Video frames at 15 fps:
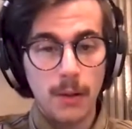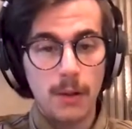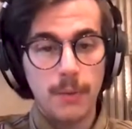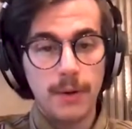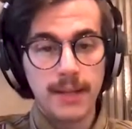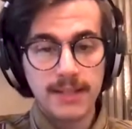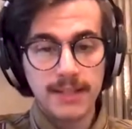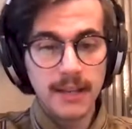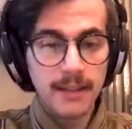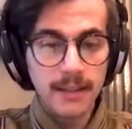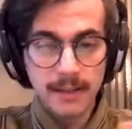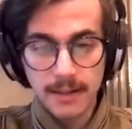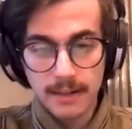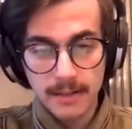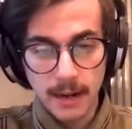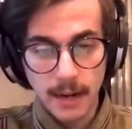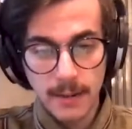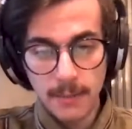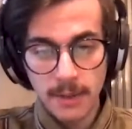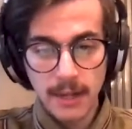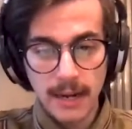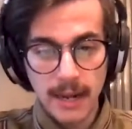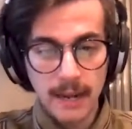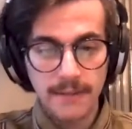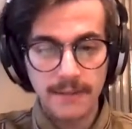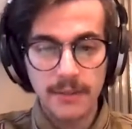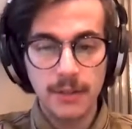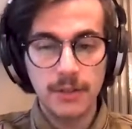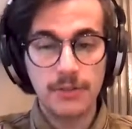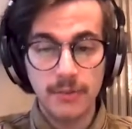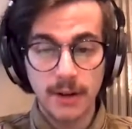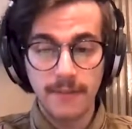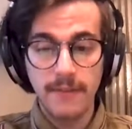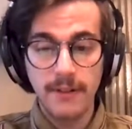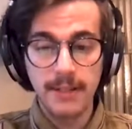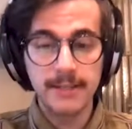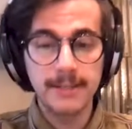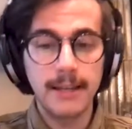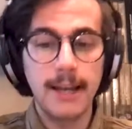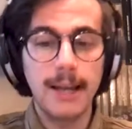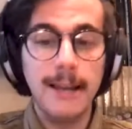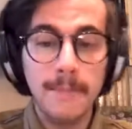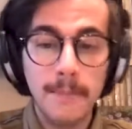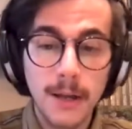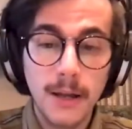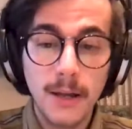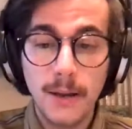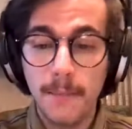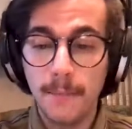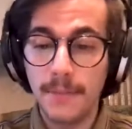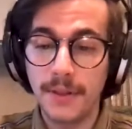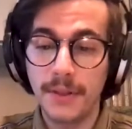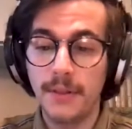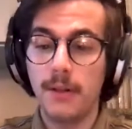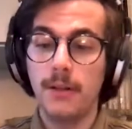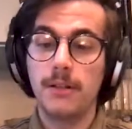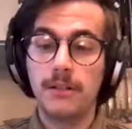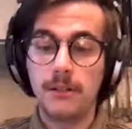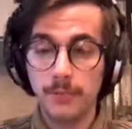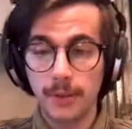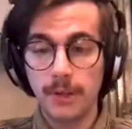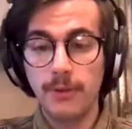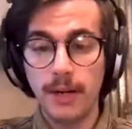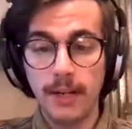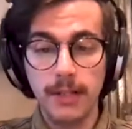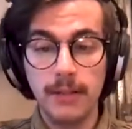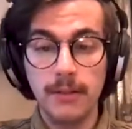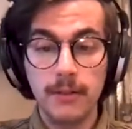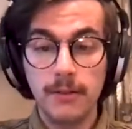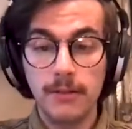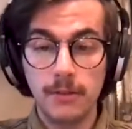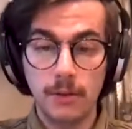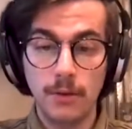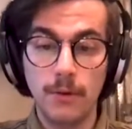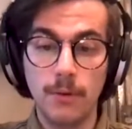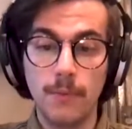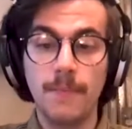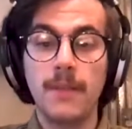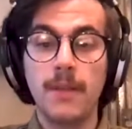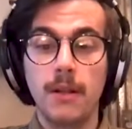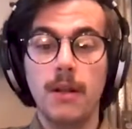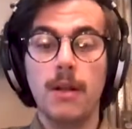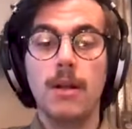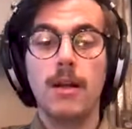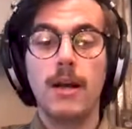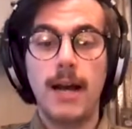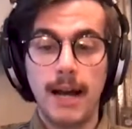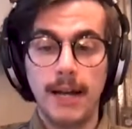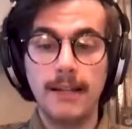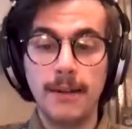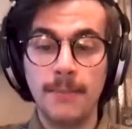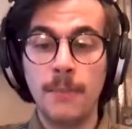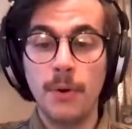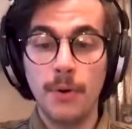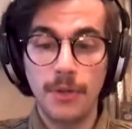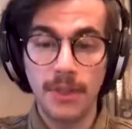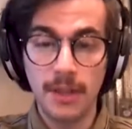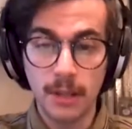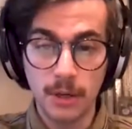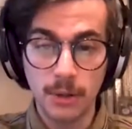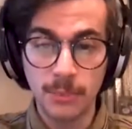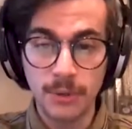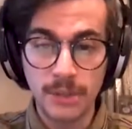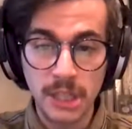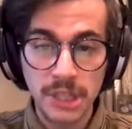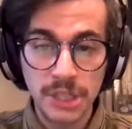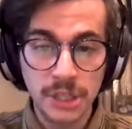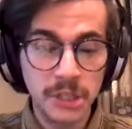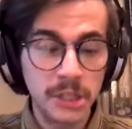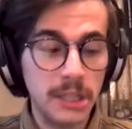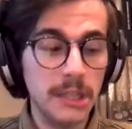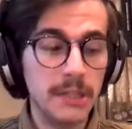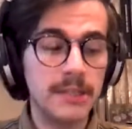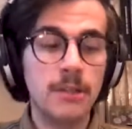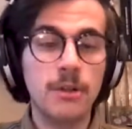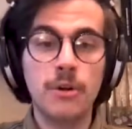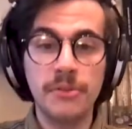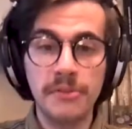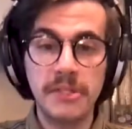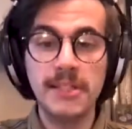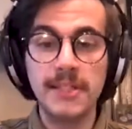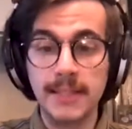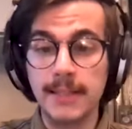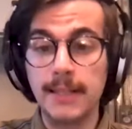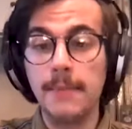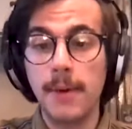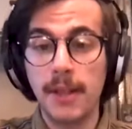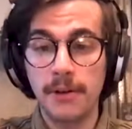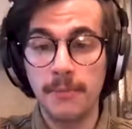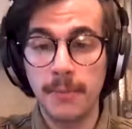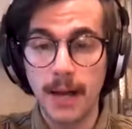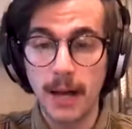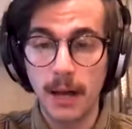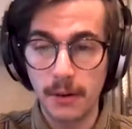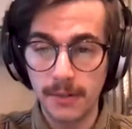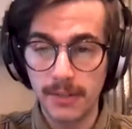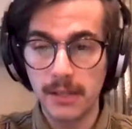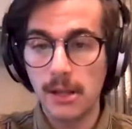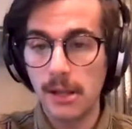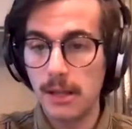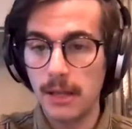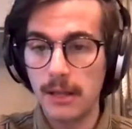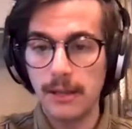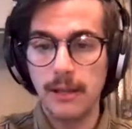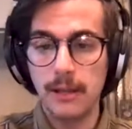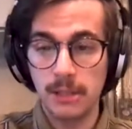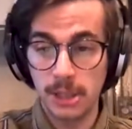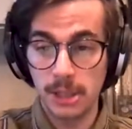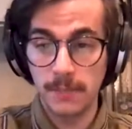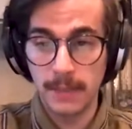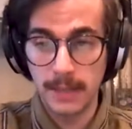We can see that the time on the left is roughly the same, but supergradient, so Adam on the decomposition, yields consistently better bounds than DSG+.